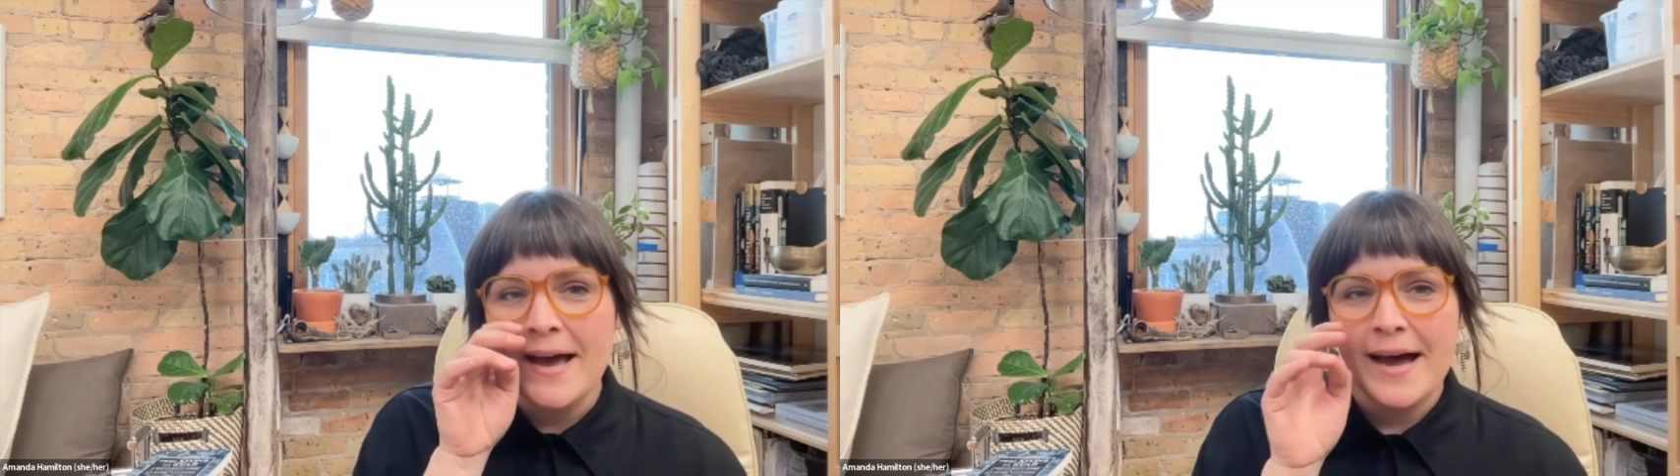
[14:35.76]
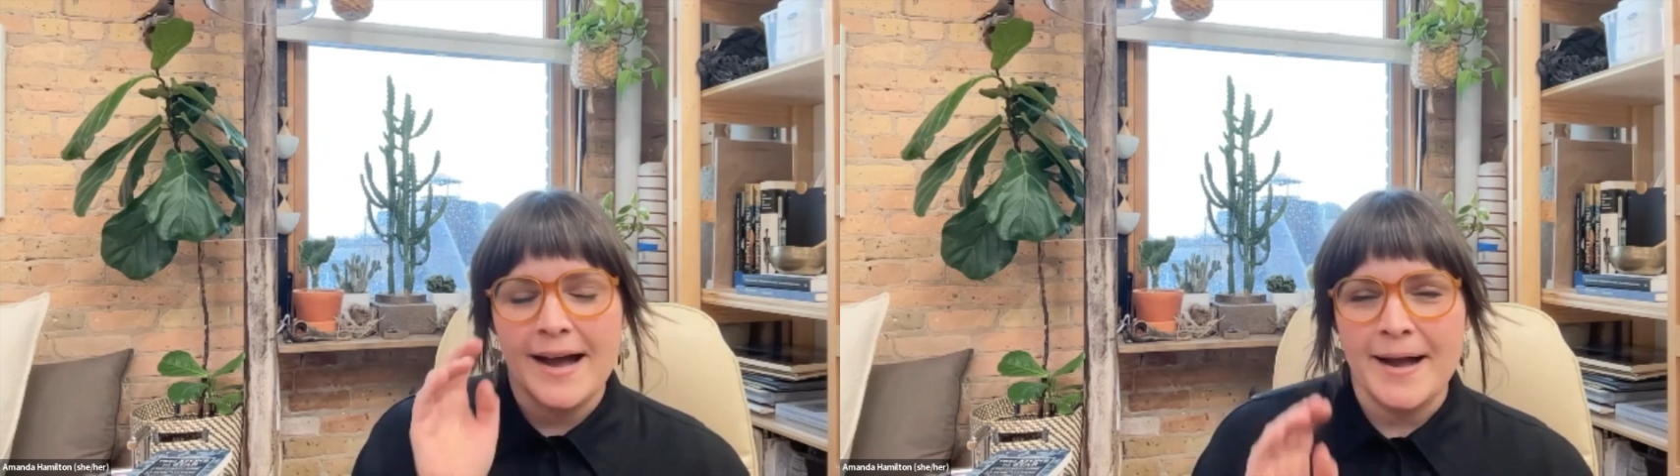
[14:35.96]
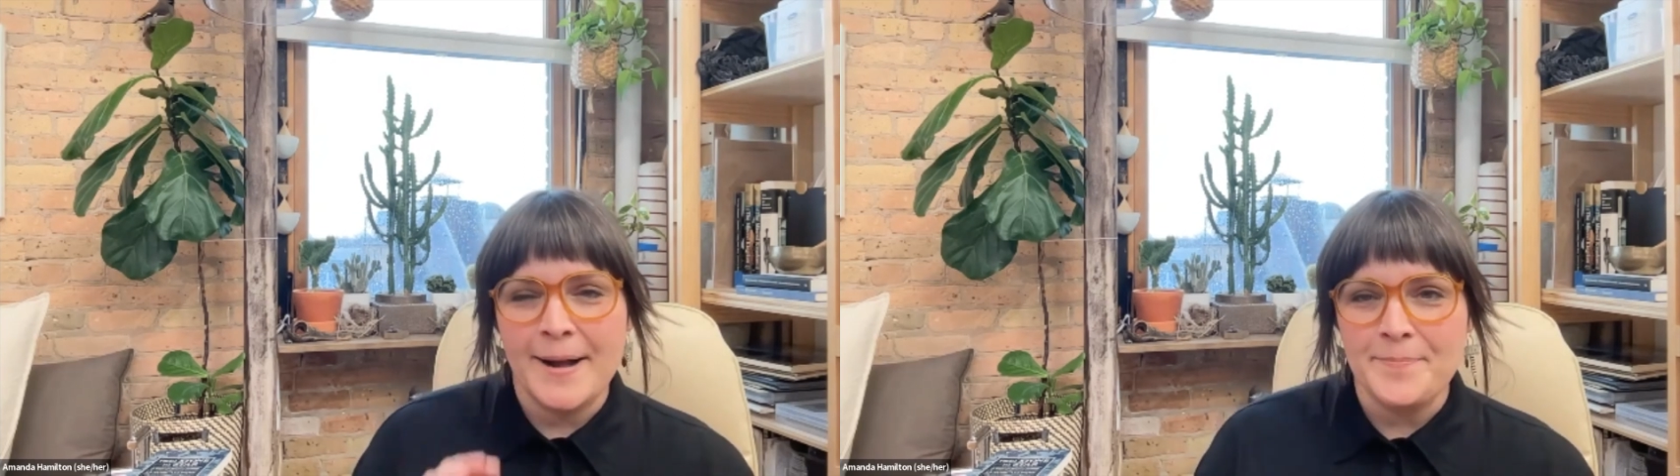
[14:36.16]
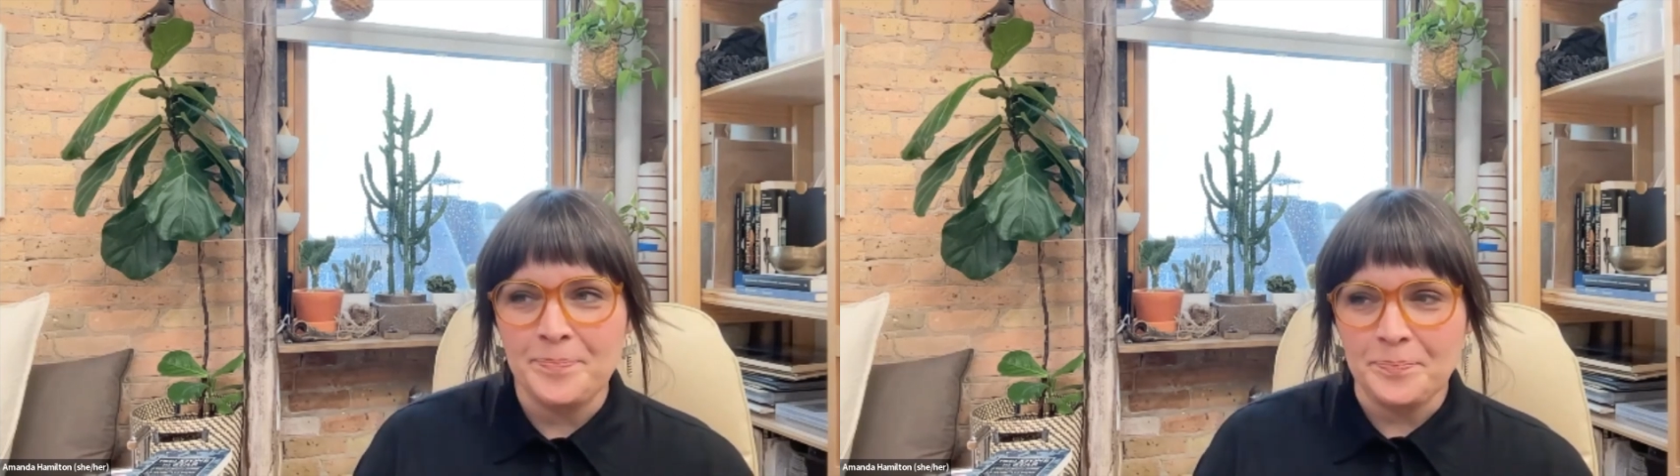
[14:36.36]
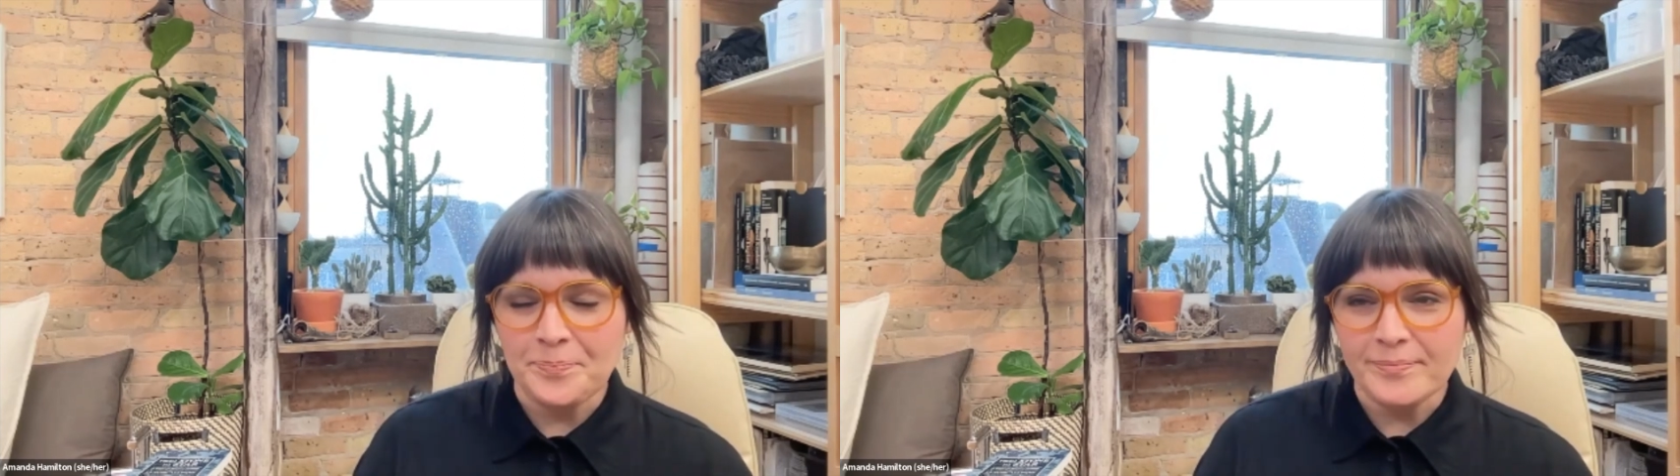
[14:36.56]

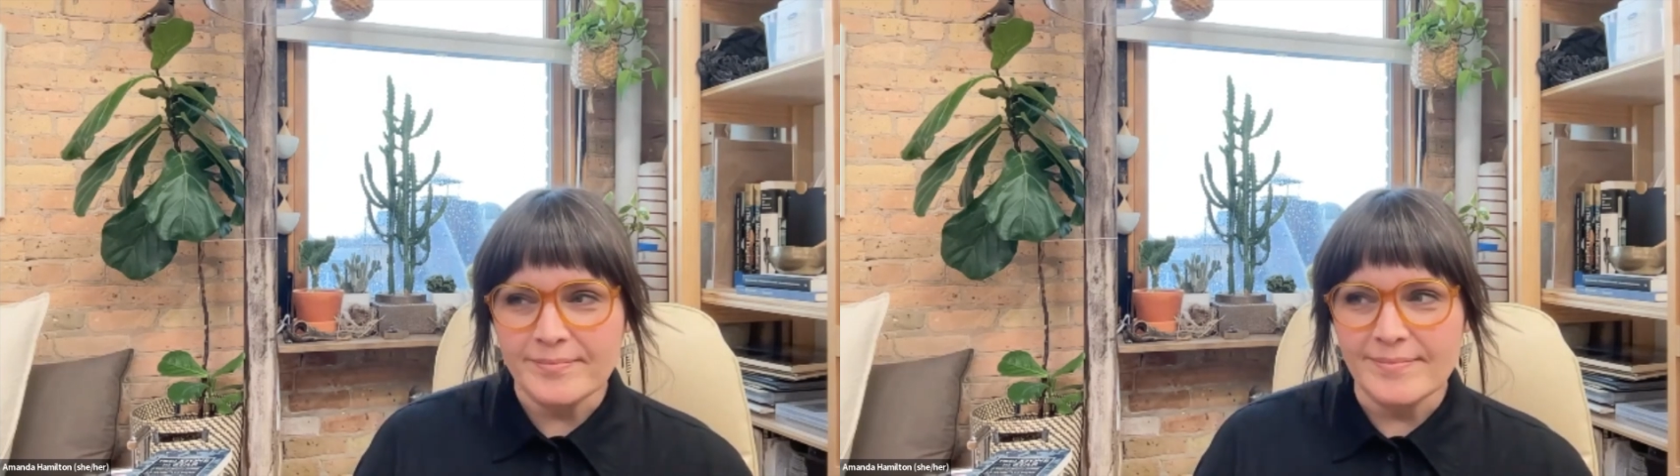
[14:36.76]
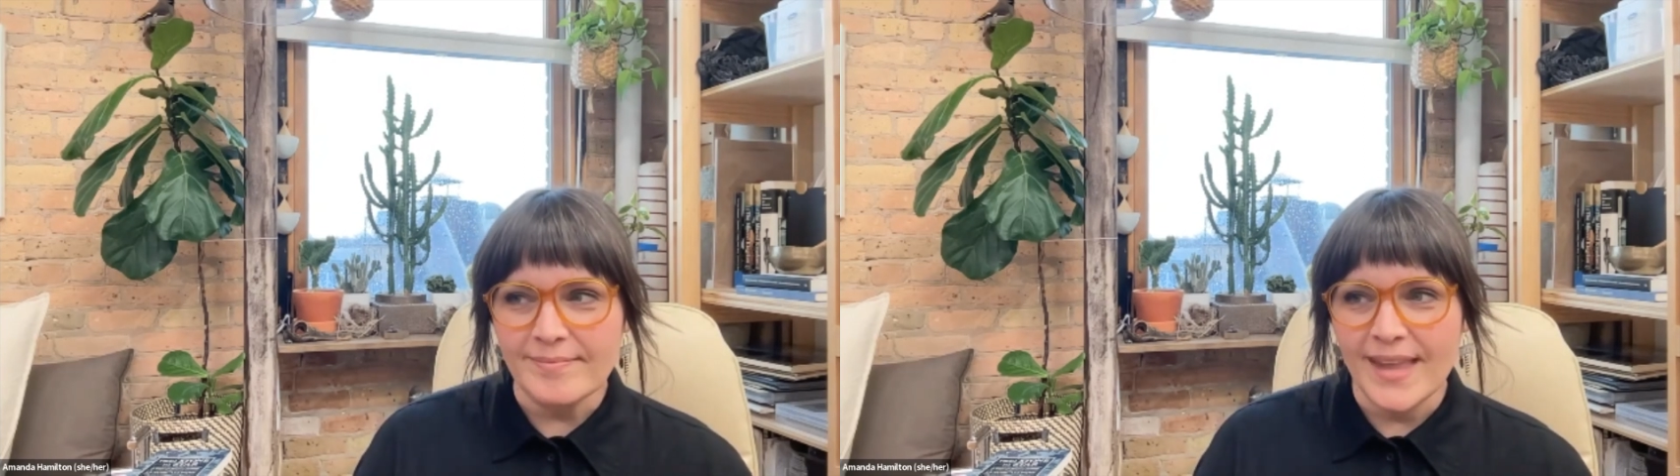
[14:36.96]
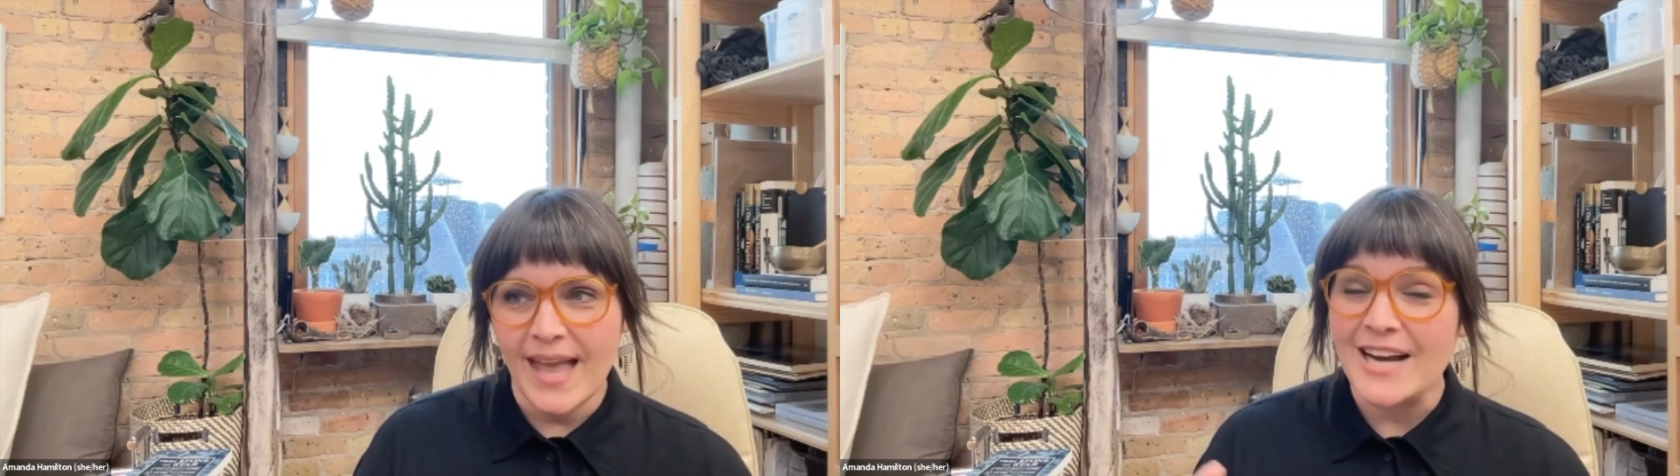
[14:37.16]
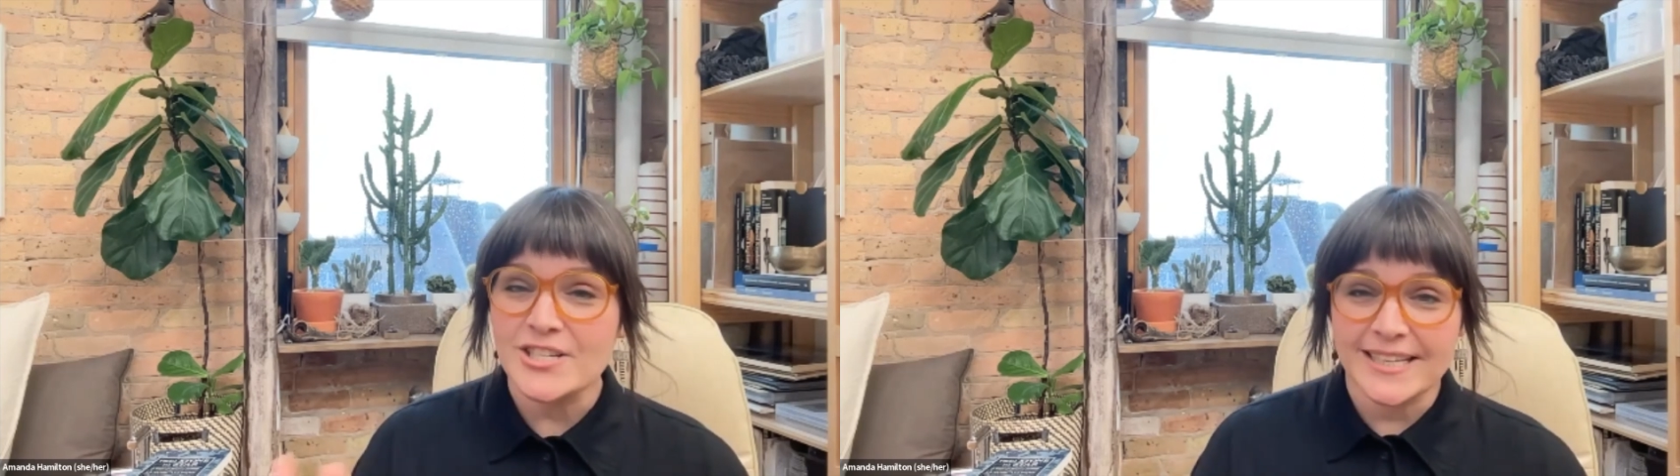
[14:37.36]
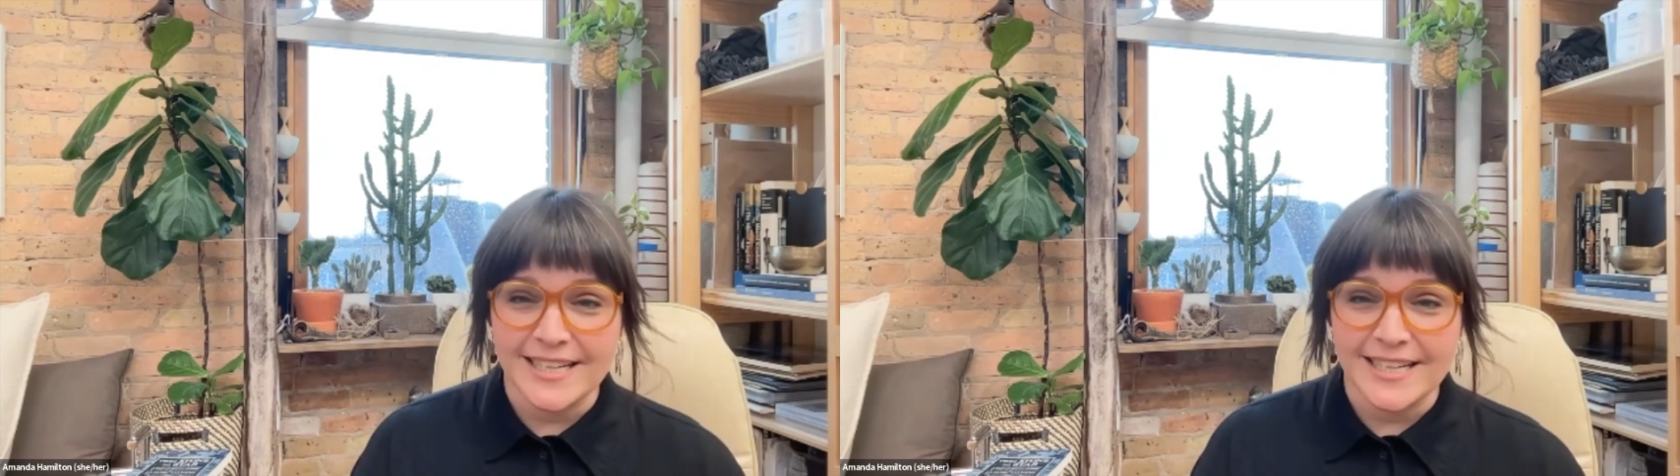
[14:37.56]
Actually